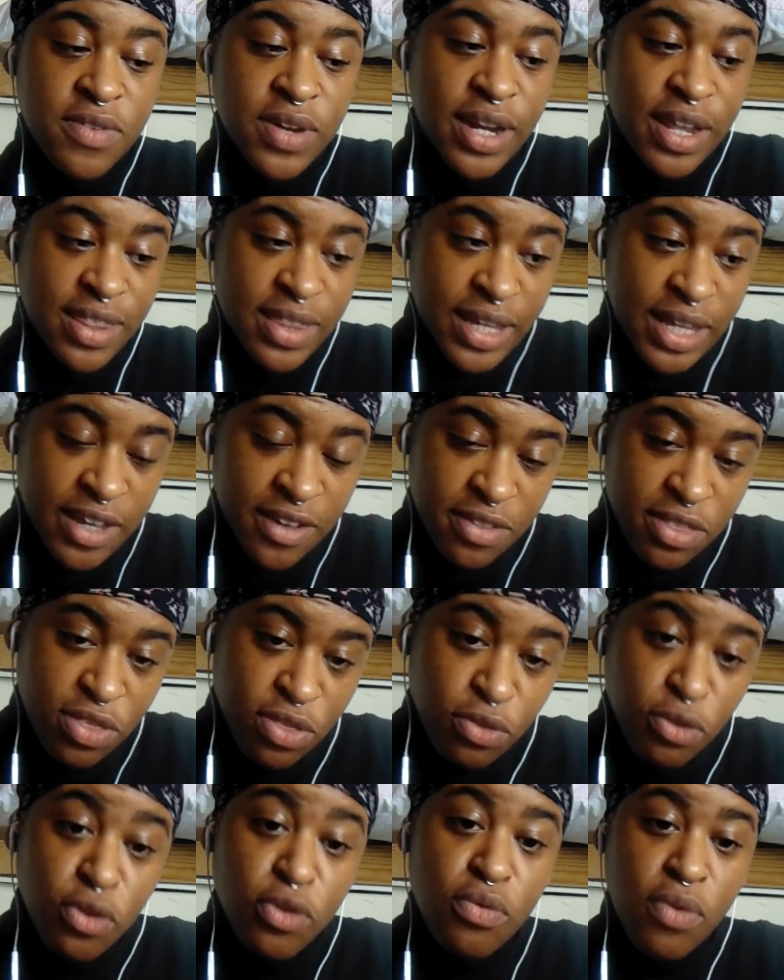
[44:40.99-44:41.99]
And I think
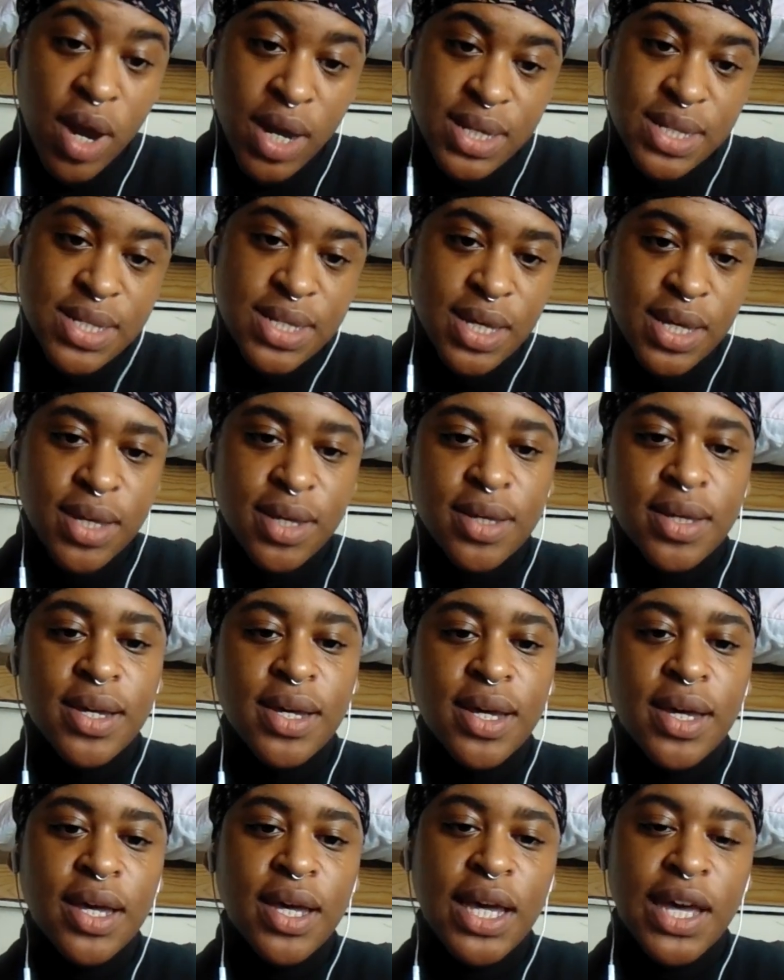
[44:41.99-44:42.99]
through writing,
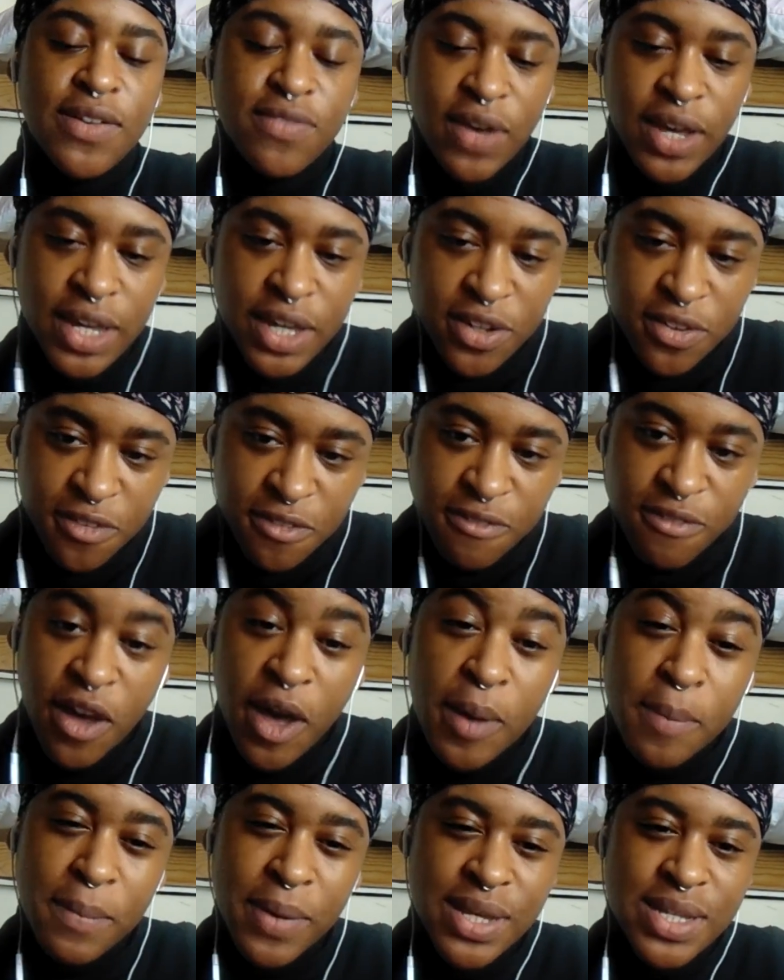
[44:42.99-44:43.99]
if I can
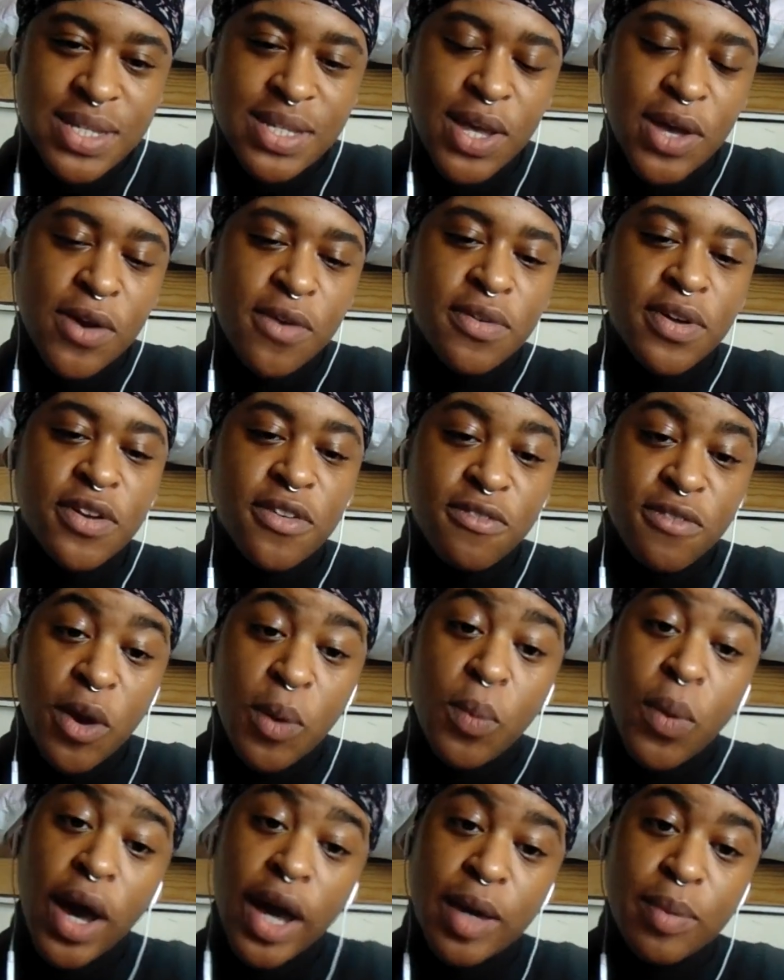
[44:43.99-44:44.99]
affirm myself and
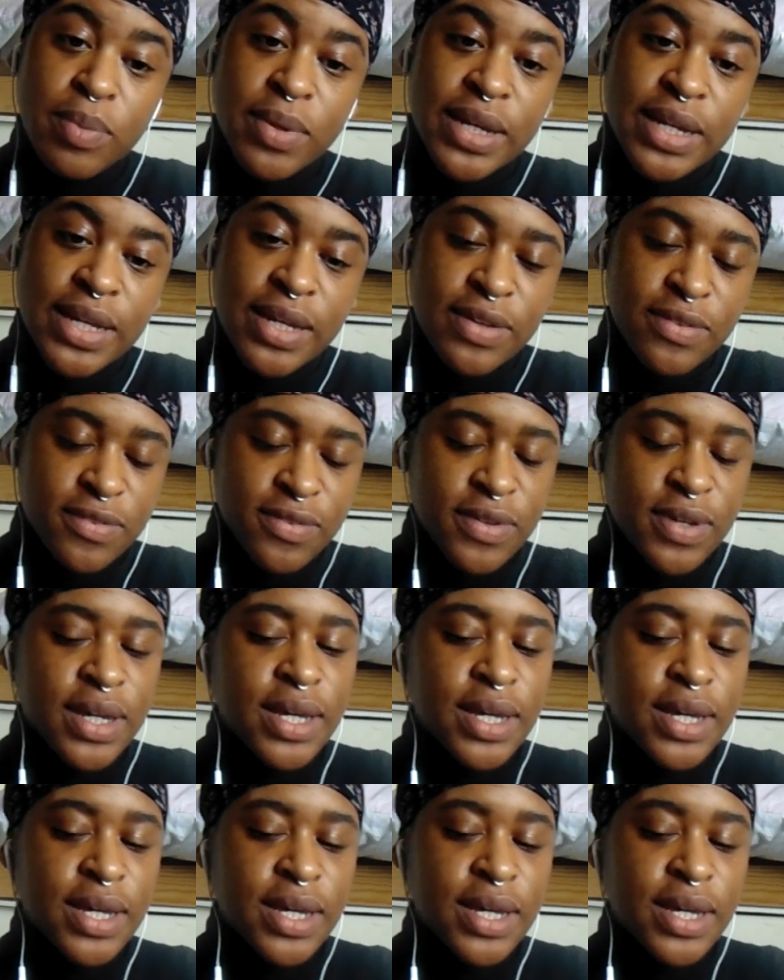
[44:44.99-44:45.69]
affirm what I believe,